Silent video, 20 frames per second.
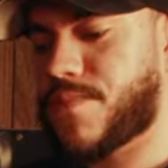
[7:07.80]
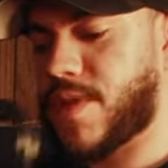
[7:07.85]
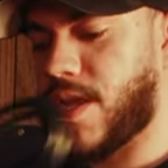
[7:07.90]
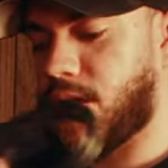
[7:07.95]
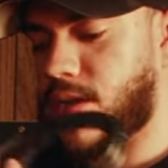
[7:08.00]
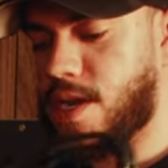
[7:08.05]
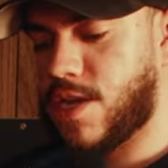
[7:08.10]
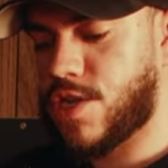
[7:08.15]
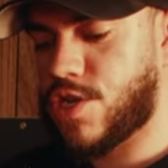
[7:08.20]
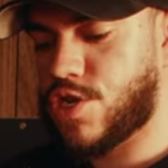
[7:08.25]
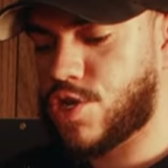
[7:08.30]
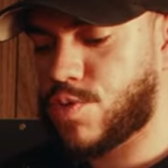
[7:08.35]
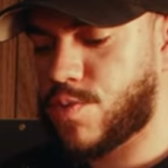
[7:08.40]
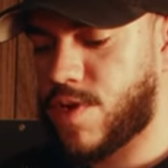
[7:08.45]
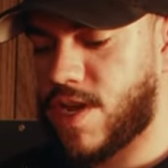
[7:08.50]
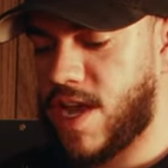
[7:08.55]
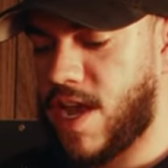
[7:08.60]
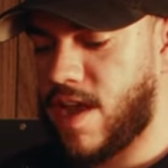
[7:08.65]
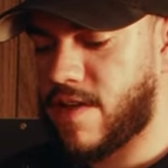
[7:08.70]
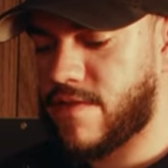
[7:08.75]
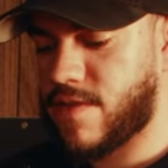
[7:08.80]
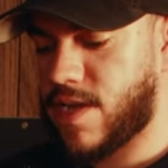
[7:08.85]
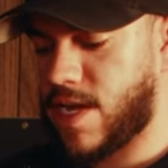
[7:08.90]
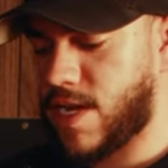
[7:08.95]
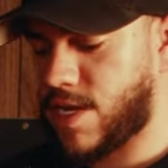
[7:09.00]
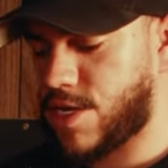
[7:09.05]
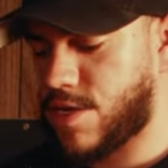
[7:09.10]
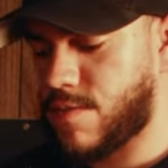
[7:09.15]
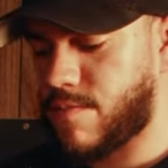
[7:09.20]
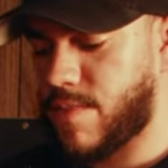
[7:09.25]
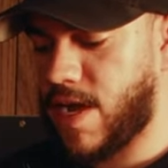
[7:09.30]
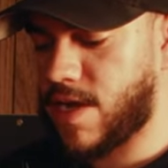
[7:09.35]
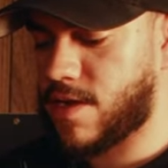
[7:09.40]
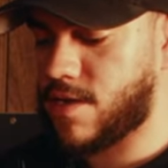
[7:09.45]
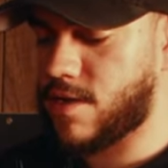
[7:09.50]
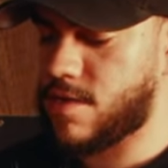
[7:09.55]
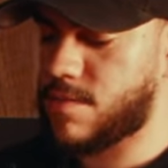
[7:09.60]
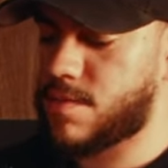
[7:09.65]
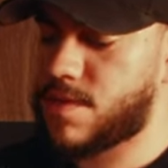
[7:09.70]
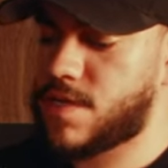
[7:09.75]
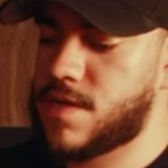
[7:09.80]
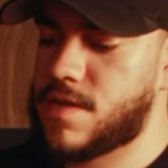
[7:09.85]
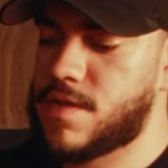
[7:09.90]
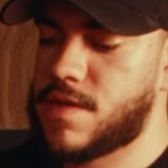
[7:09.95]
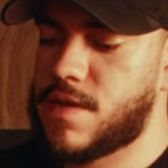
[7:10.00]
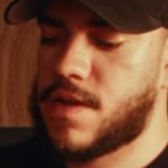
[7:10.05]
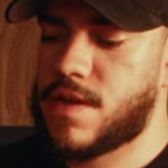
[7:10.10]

Again, you just wanna have extra backups.